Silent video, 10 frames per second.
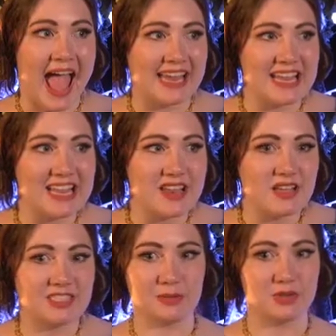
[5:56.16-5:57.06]
added,
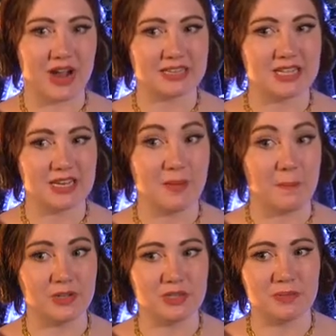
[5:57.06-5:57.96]
subtracted,
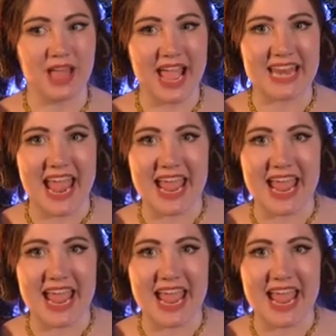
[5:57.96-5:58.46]
multiplied,